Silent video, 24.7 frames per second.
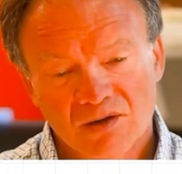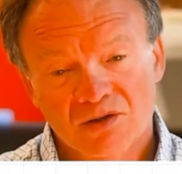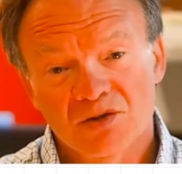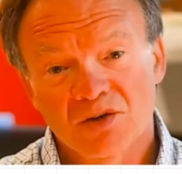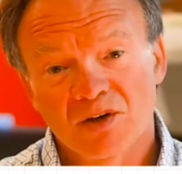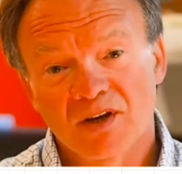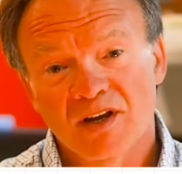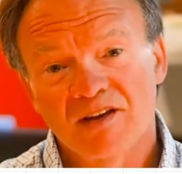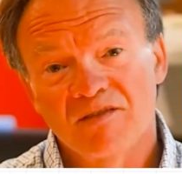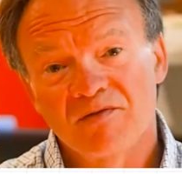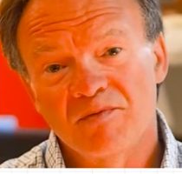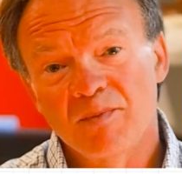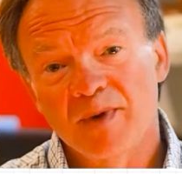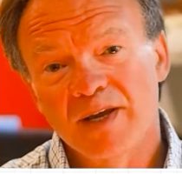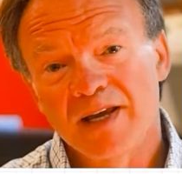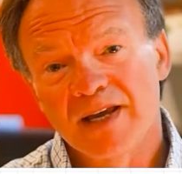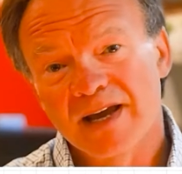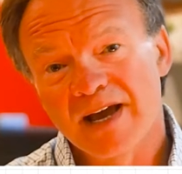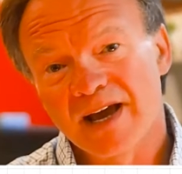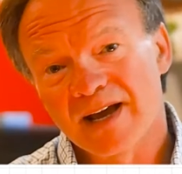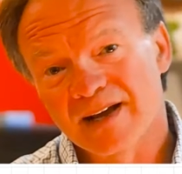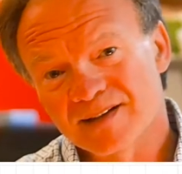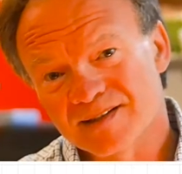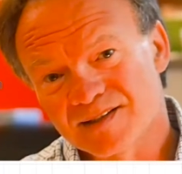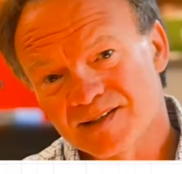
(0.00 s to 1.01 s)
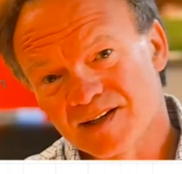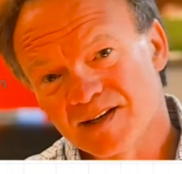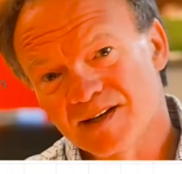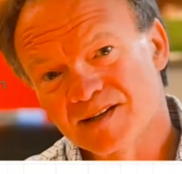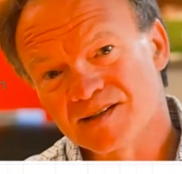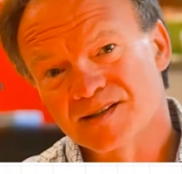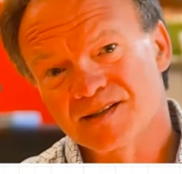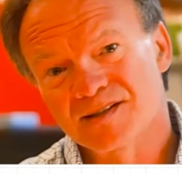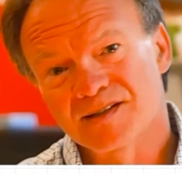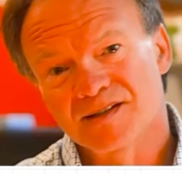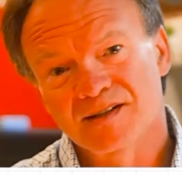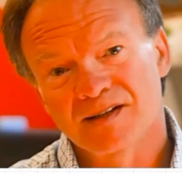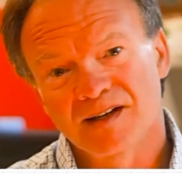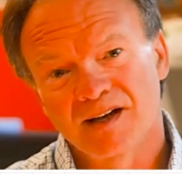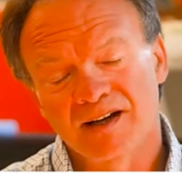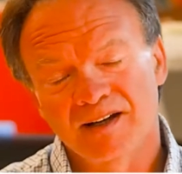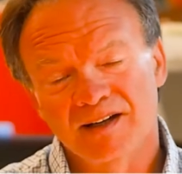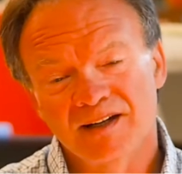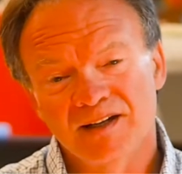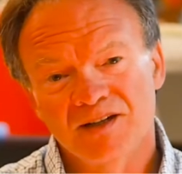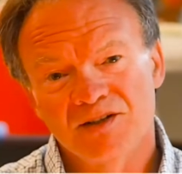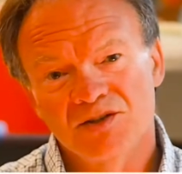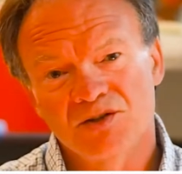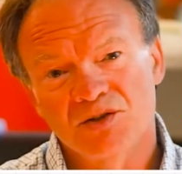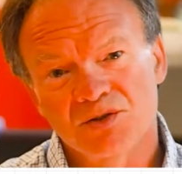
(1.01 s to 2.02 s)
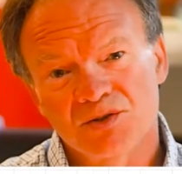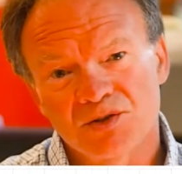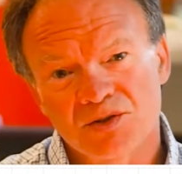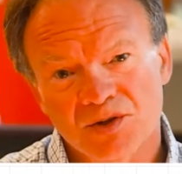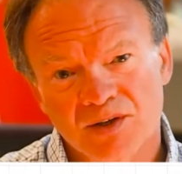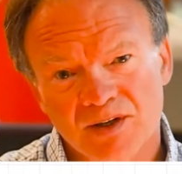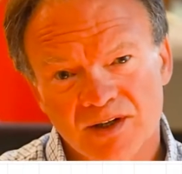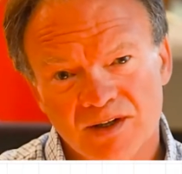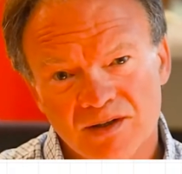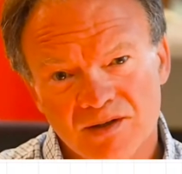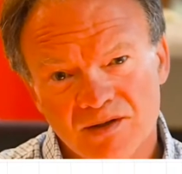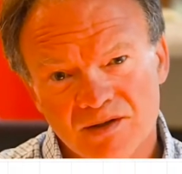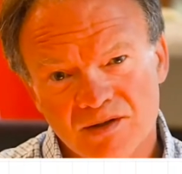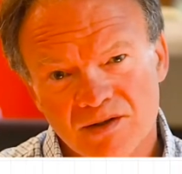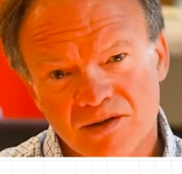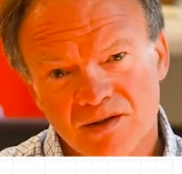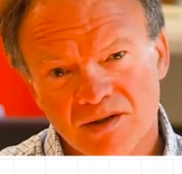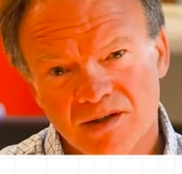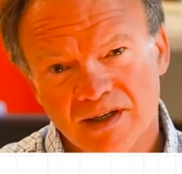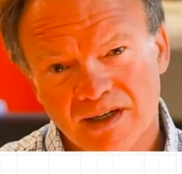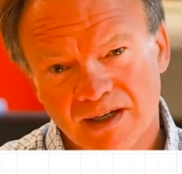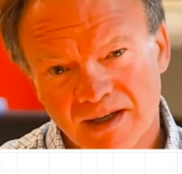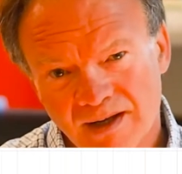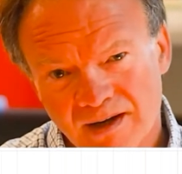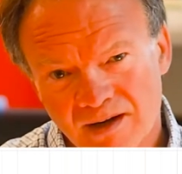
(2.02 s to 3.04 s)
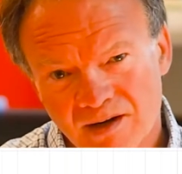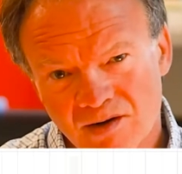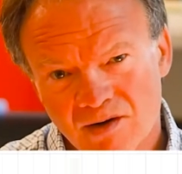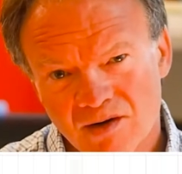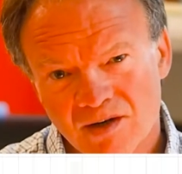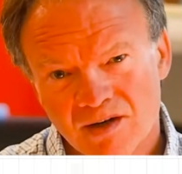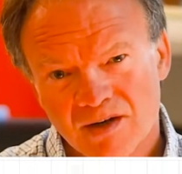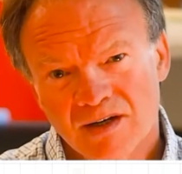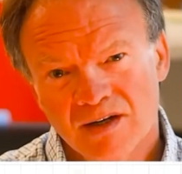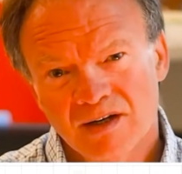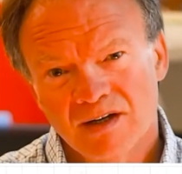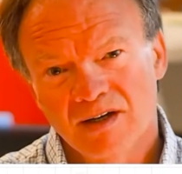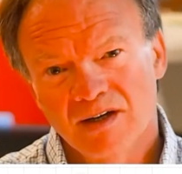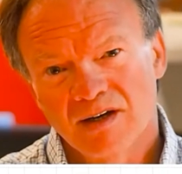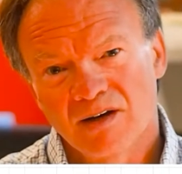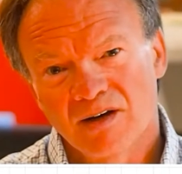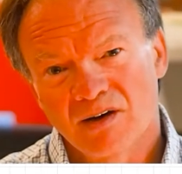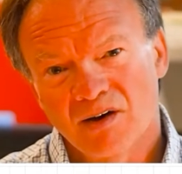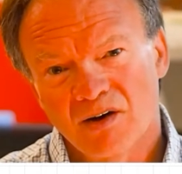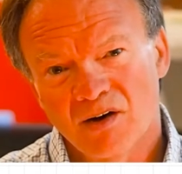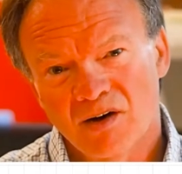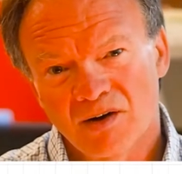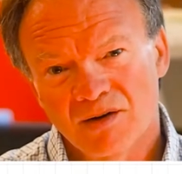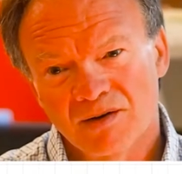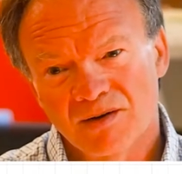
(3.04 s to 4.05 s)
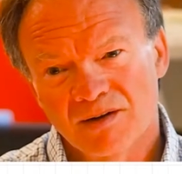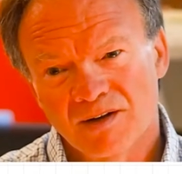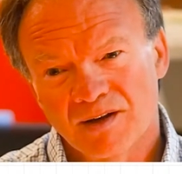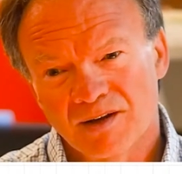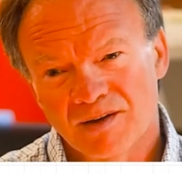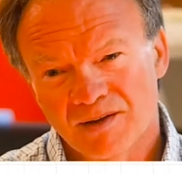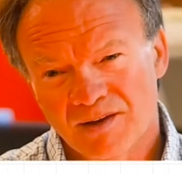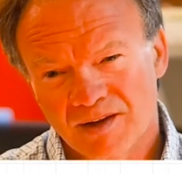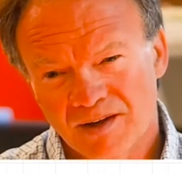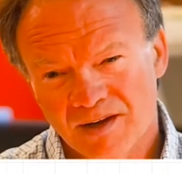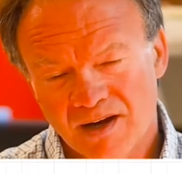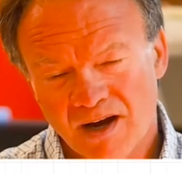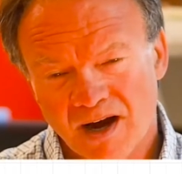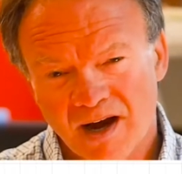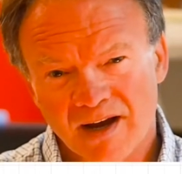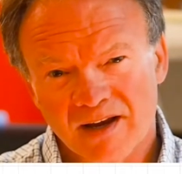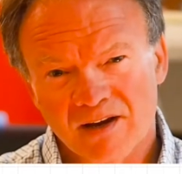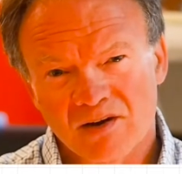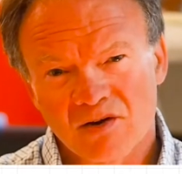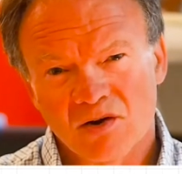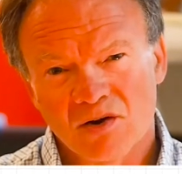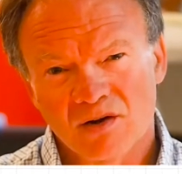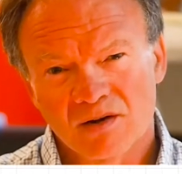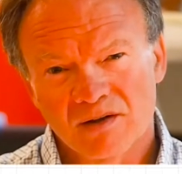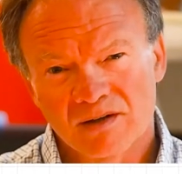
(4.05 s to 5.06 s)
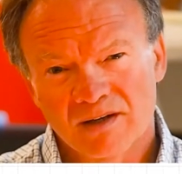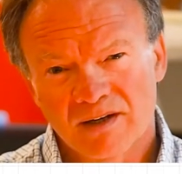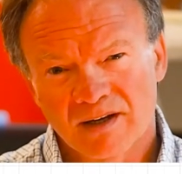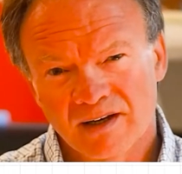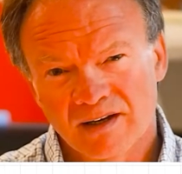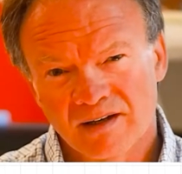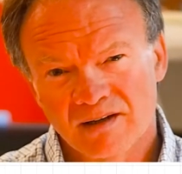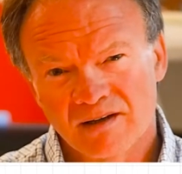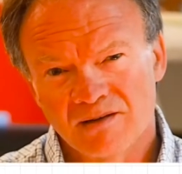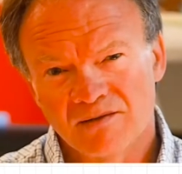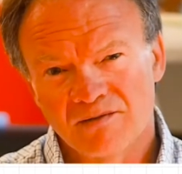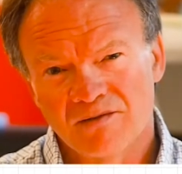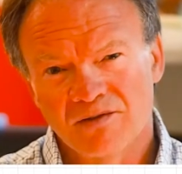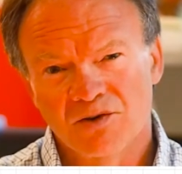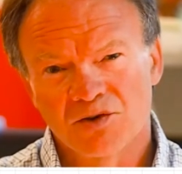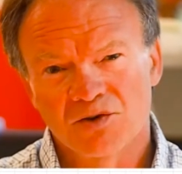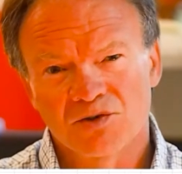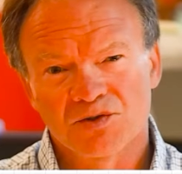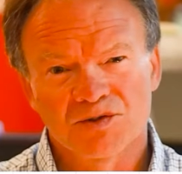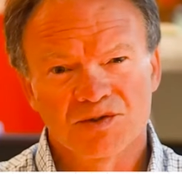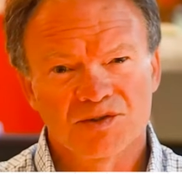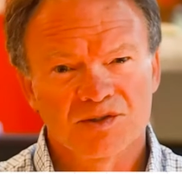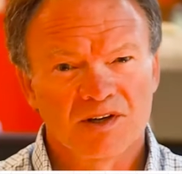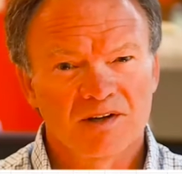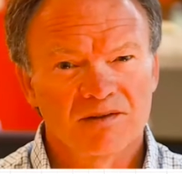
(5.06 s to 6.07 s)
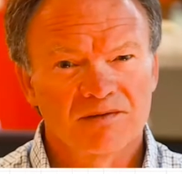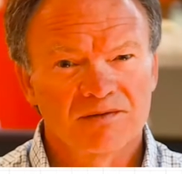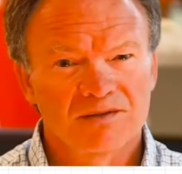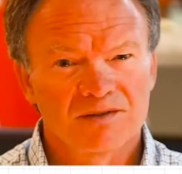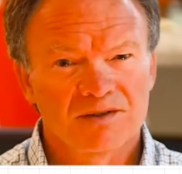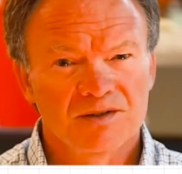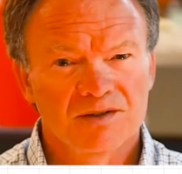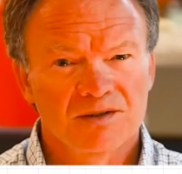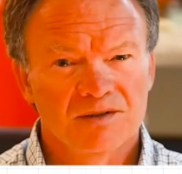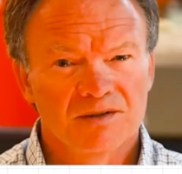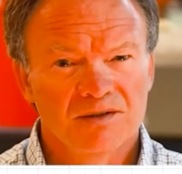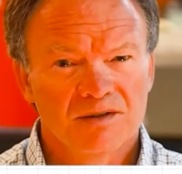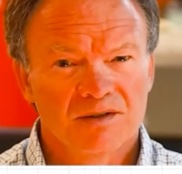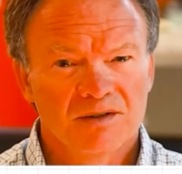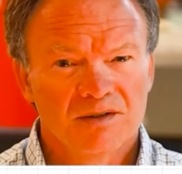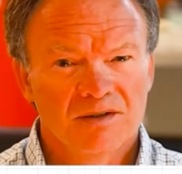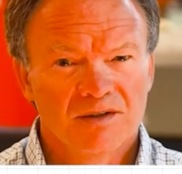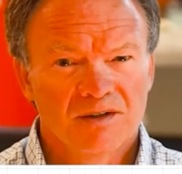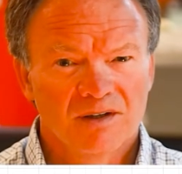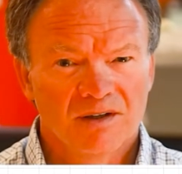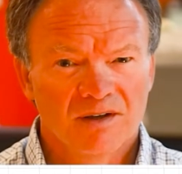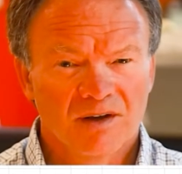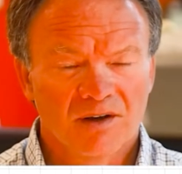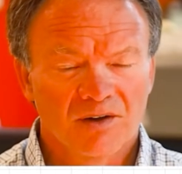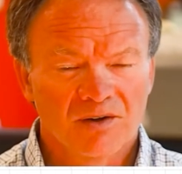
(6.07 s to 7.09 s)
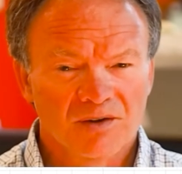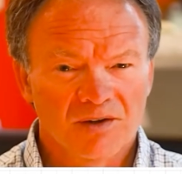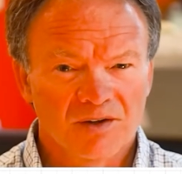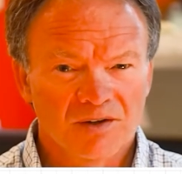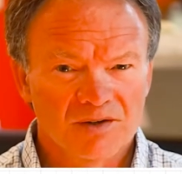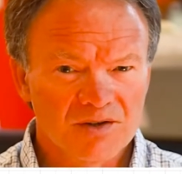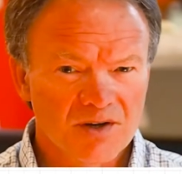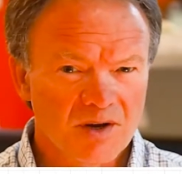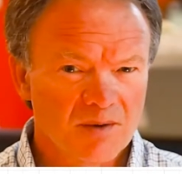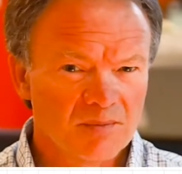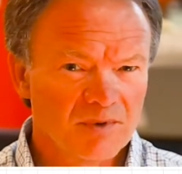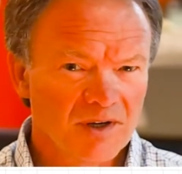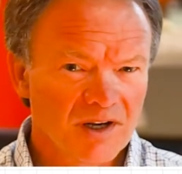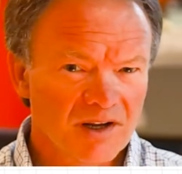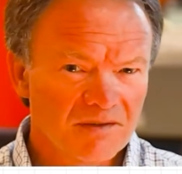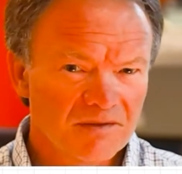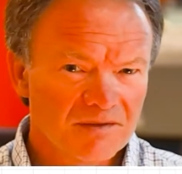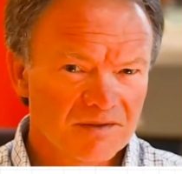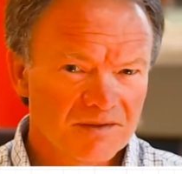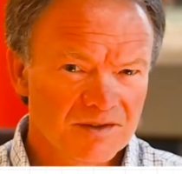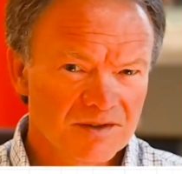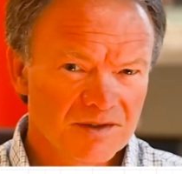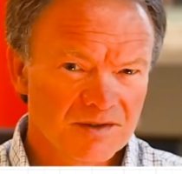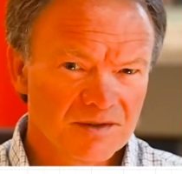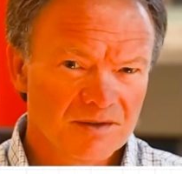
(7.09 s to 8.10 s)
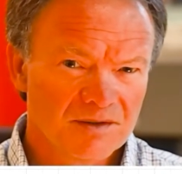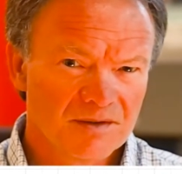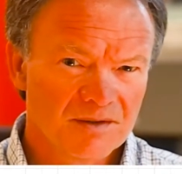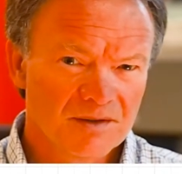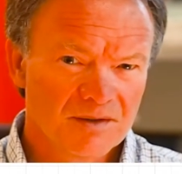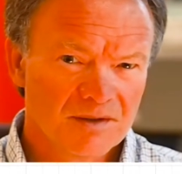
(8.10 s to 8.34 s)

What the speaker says: To give me access, I need you to click on the icon in Infusionsoft on the top left,